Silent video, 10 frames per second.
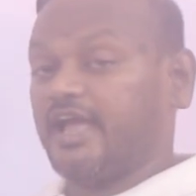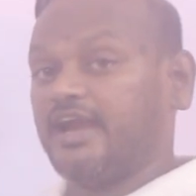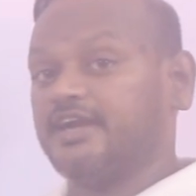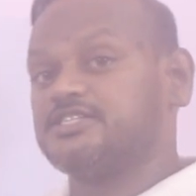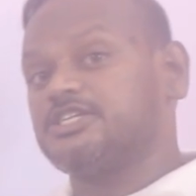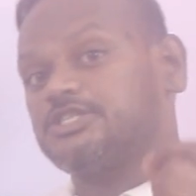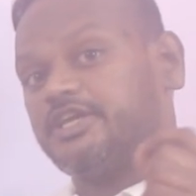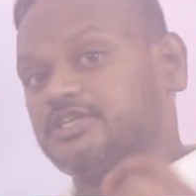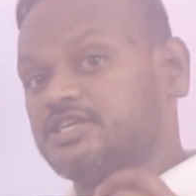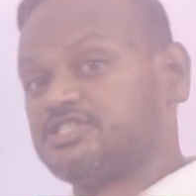calculate 6
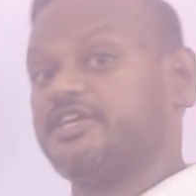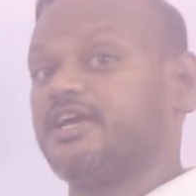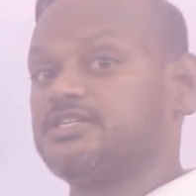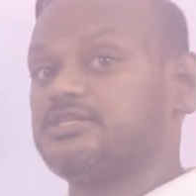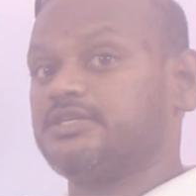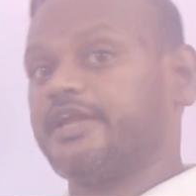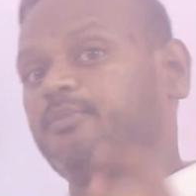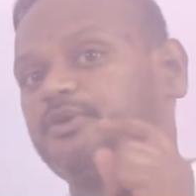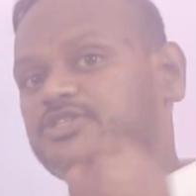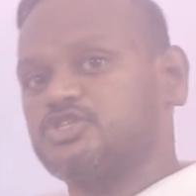years, 10%